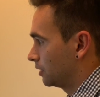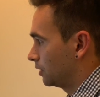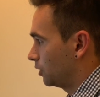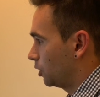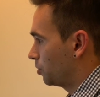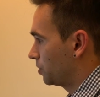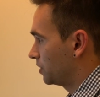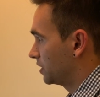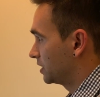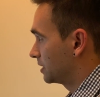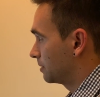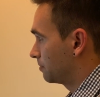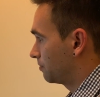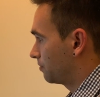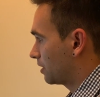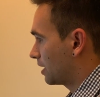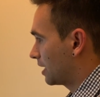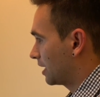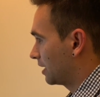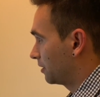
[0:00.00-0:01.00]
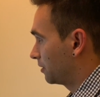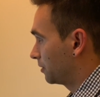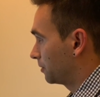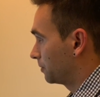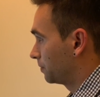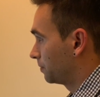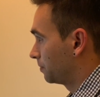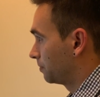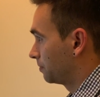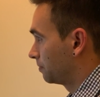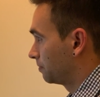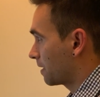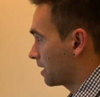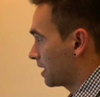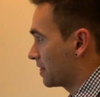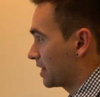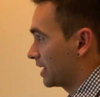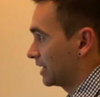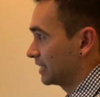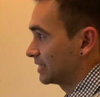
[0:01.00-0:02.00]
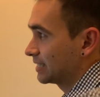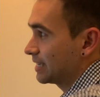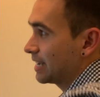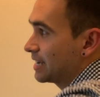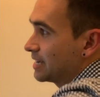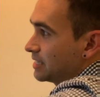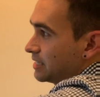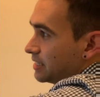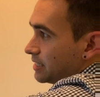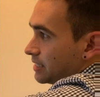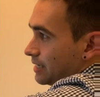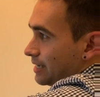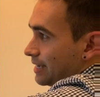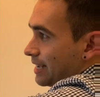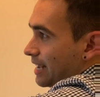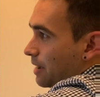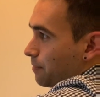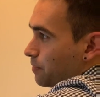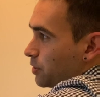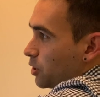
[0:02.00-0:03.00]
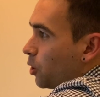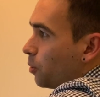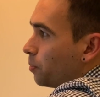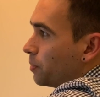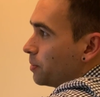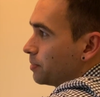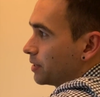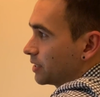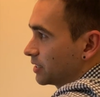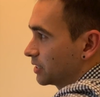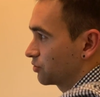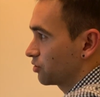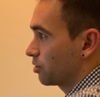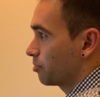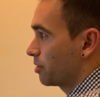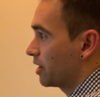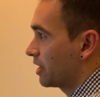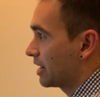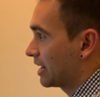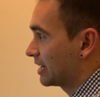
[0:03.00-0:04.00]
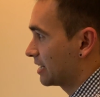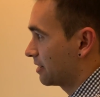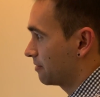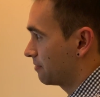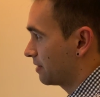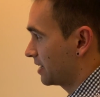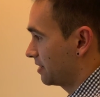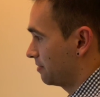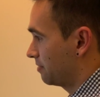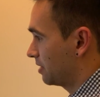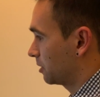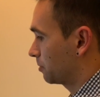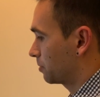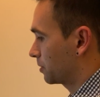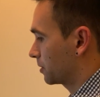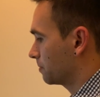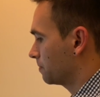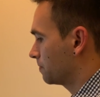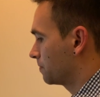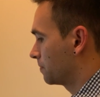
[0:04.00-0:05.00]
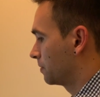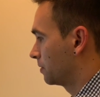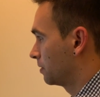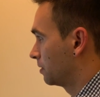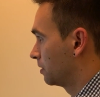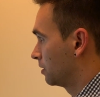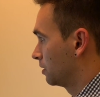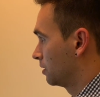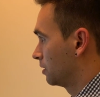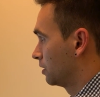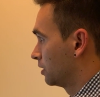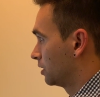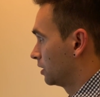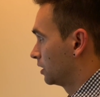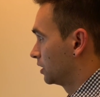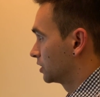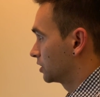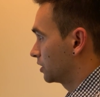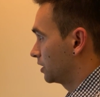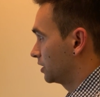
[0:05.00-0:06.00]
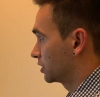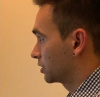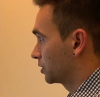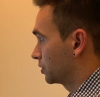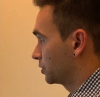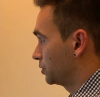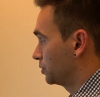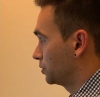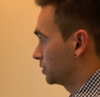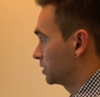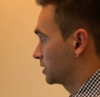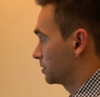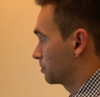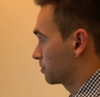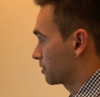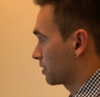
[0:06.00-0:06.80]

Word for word: Open the zip file and then it says it can't be opened because it's from an unidentified developer. So I just go to system